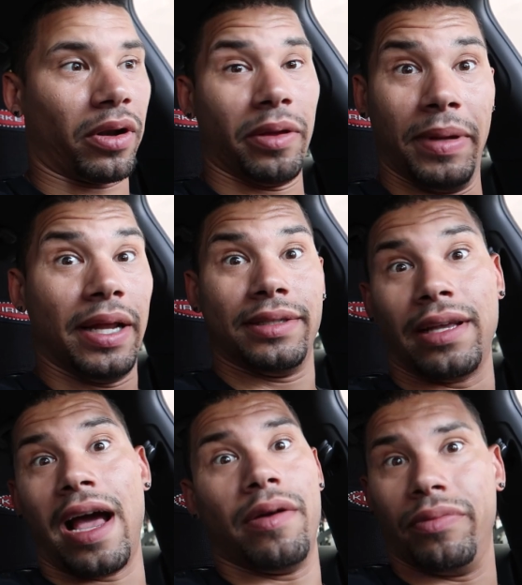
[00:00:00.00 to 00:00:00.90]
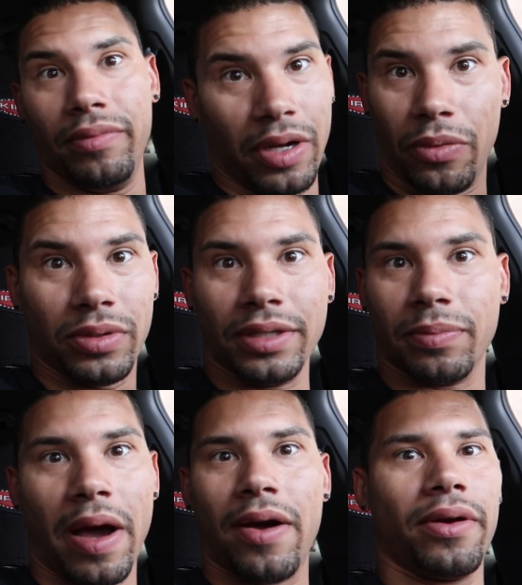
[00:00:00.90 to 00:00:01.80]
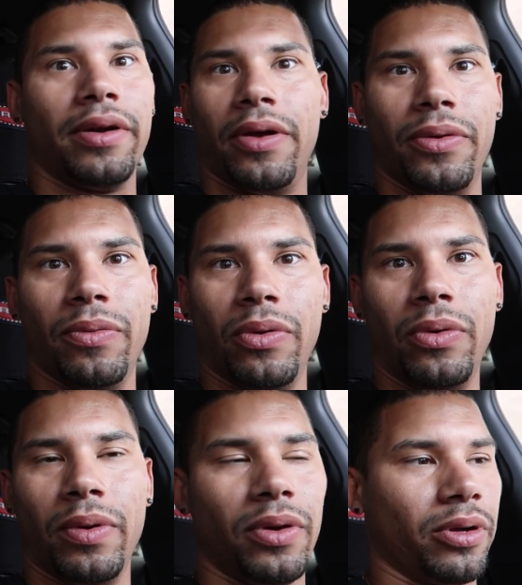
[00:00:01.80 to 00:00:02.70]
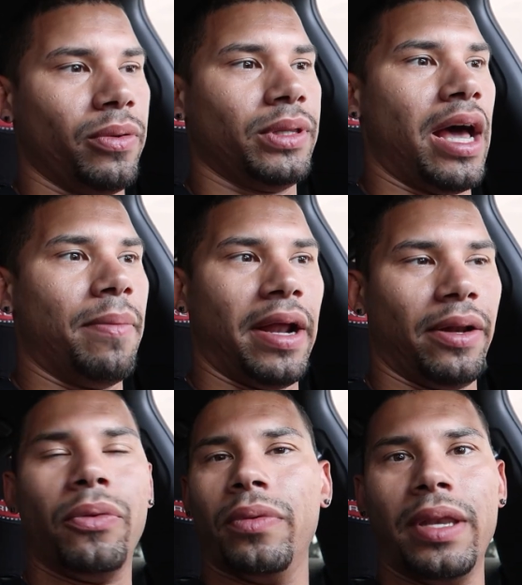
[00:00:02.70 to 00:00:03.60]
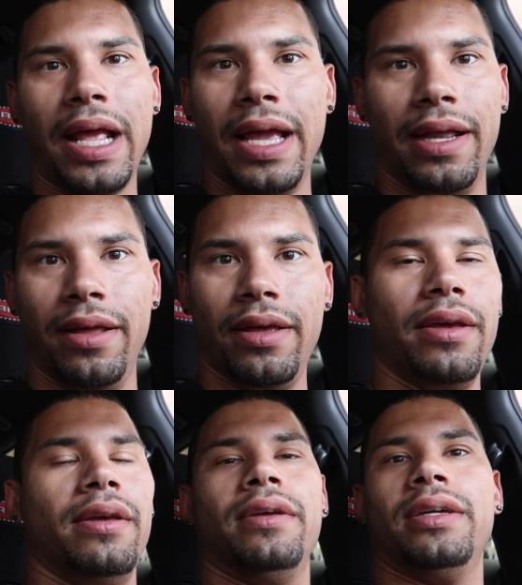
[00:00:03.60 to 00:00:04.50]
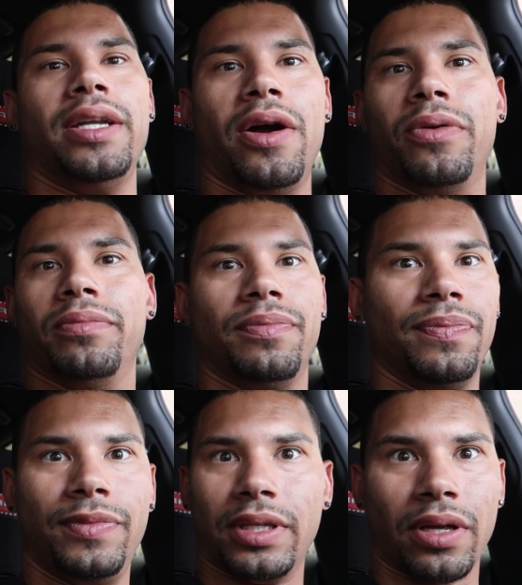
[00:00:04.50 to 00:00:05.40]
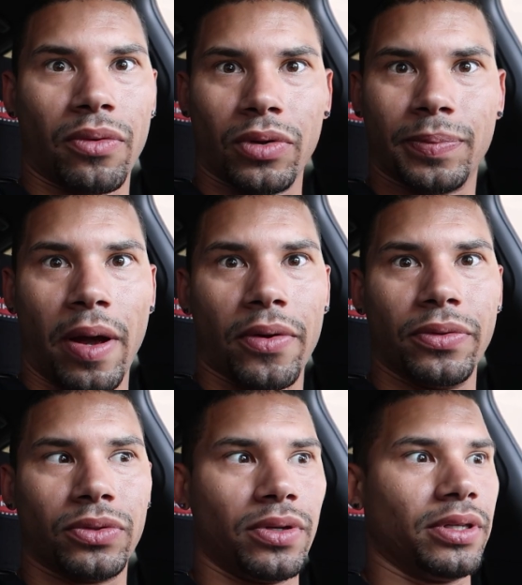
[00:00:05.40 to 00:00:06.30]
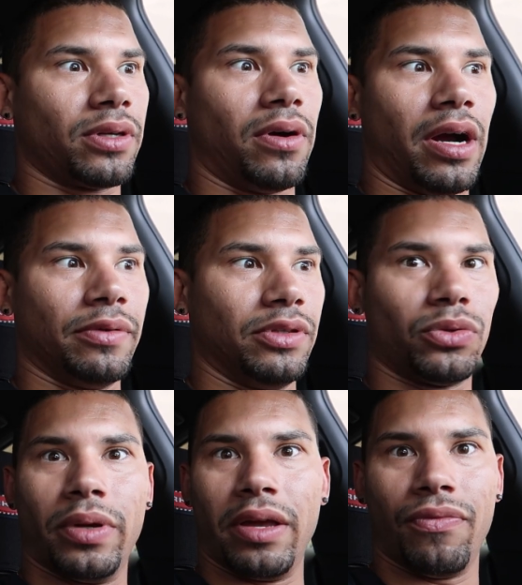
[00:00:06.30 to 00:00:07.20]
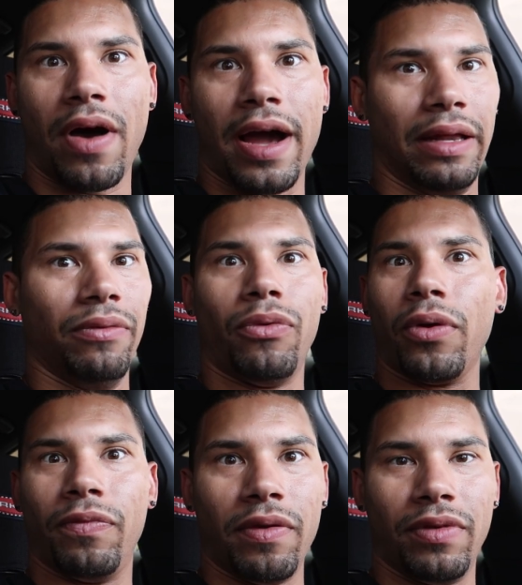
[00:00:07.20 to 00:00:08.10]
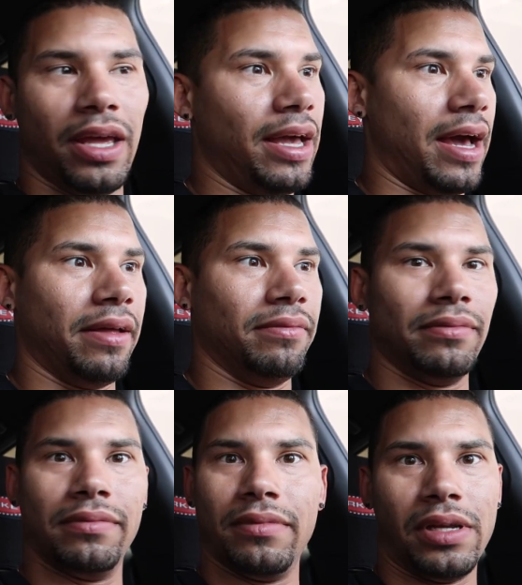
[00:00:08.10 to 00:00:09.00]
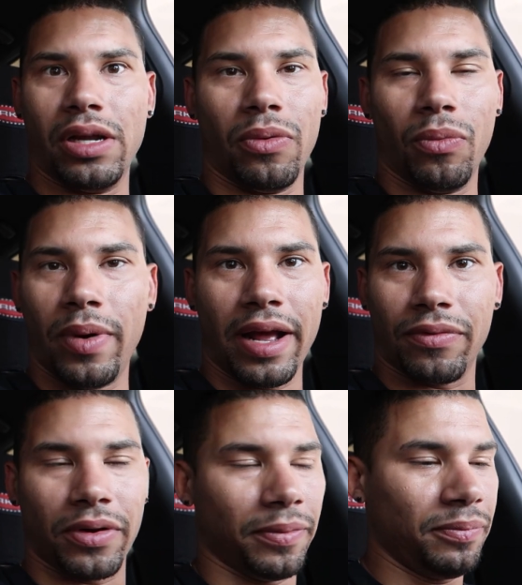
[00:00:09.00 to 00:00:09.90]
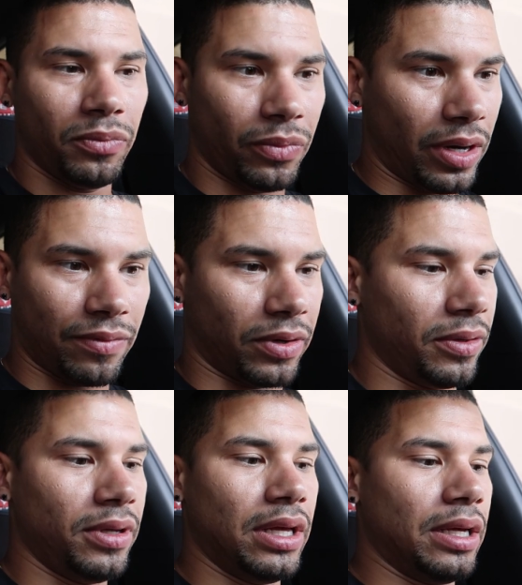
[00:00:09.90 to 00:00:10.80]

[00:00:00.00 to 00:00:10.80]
Like, it'd be nice to have, you know, tons of power, you know, who, who wouldn't argue with that? But I don't need, you know, six hundred horsepower to enjoy this car. I was enjoying it fine at four fifty, at, you know, whatever, whatever.